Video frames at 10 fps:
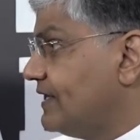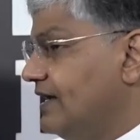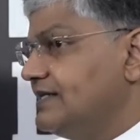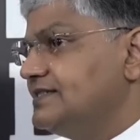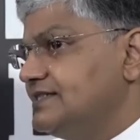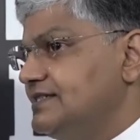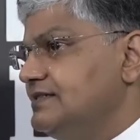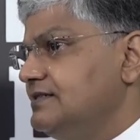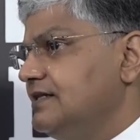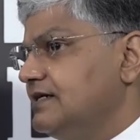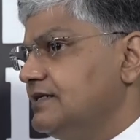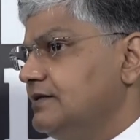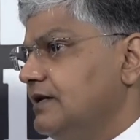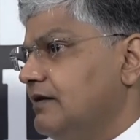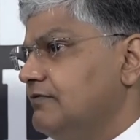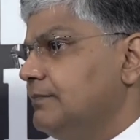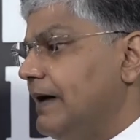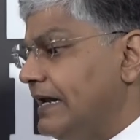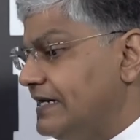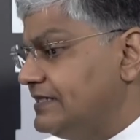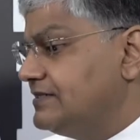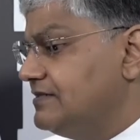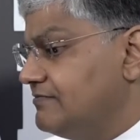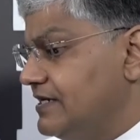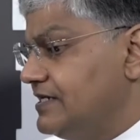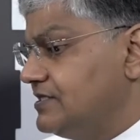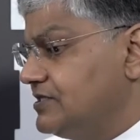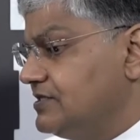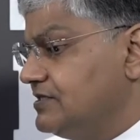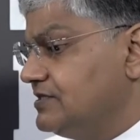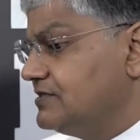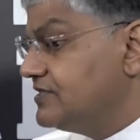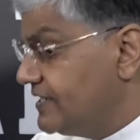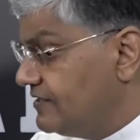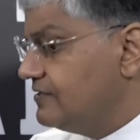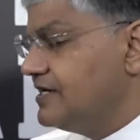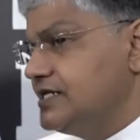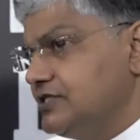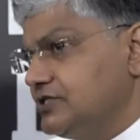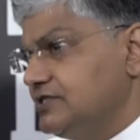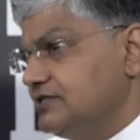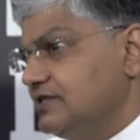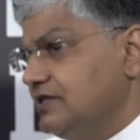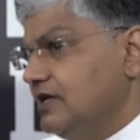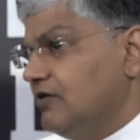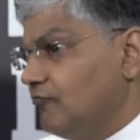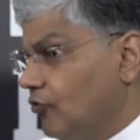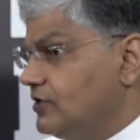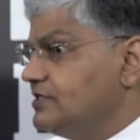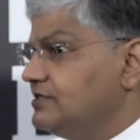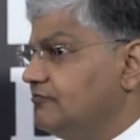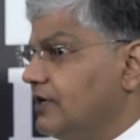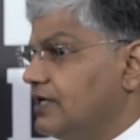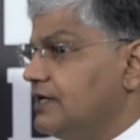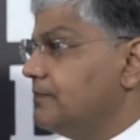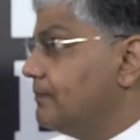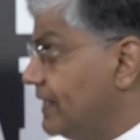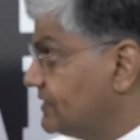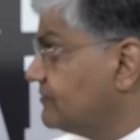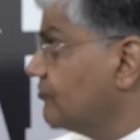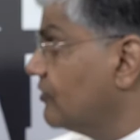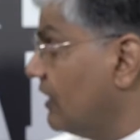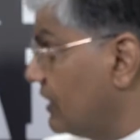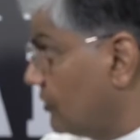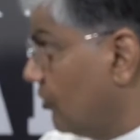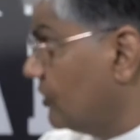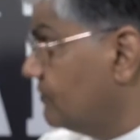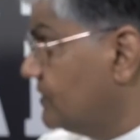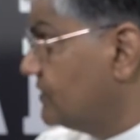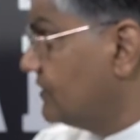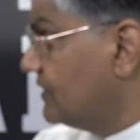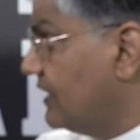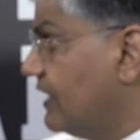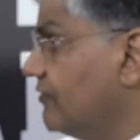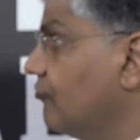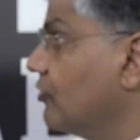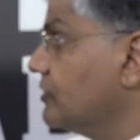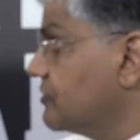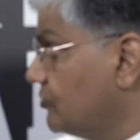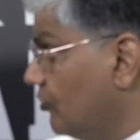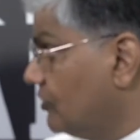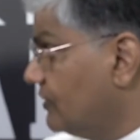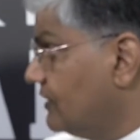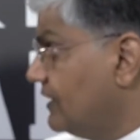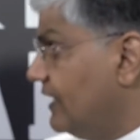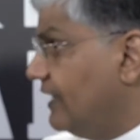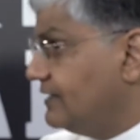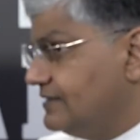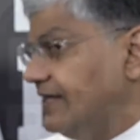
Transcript: and see that in our bilateral relations, trading relations, what is working best for our economies and what is not, and